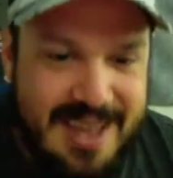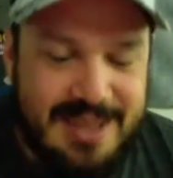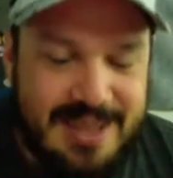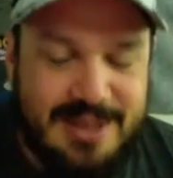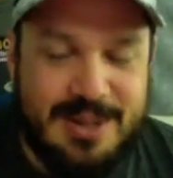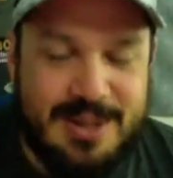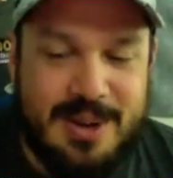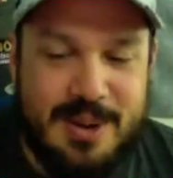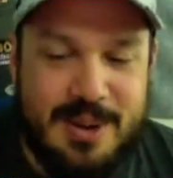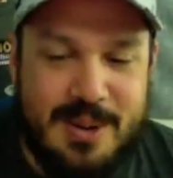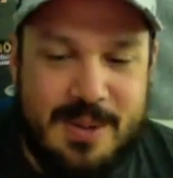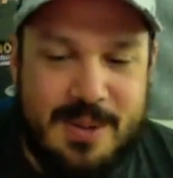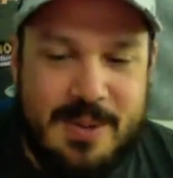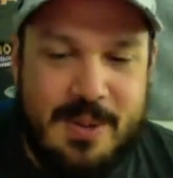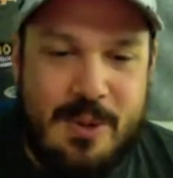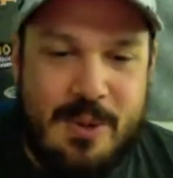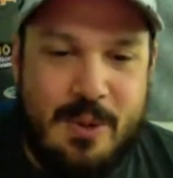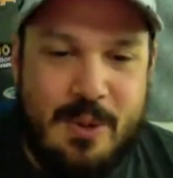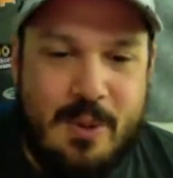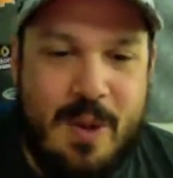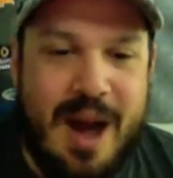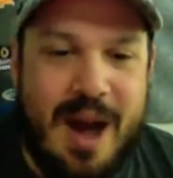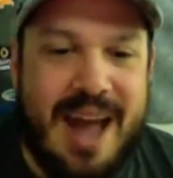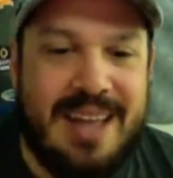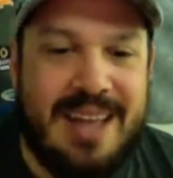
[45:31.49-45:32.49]
So
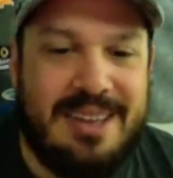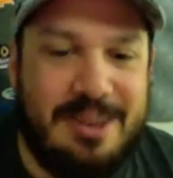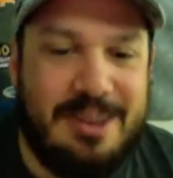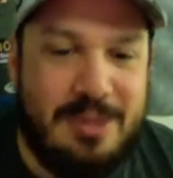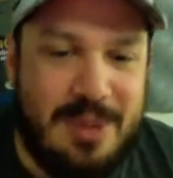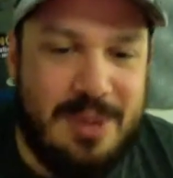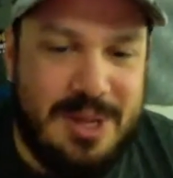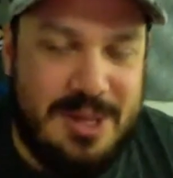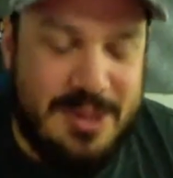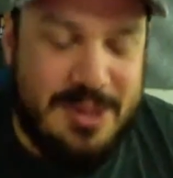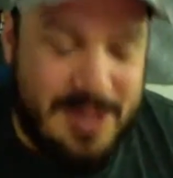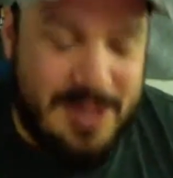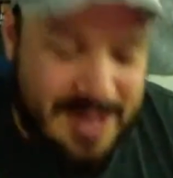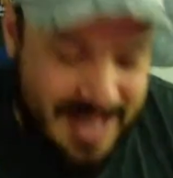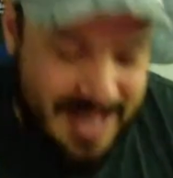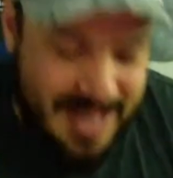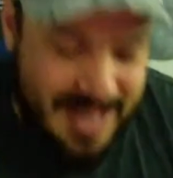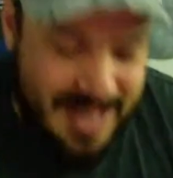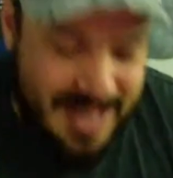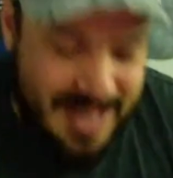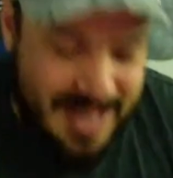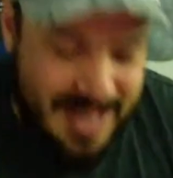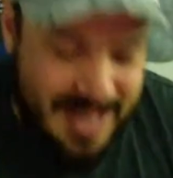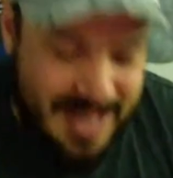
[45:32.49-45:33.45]
why did we do that?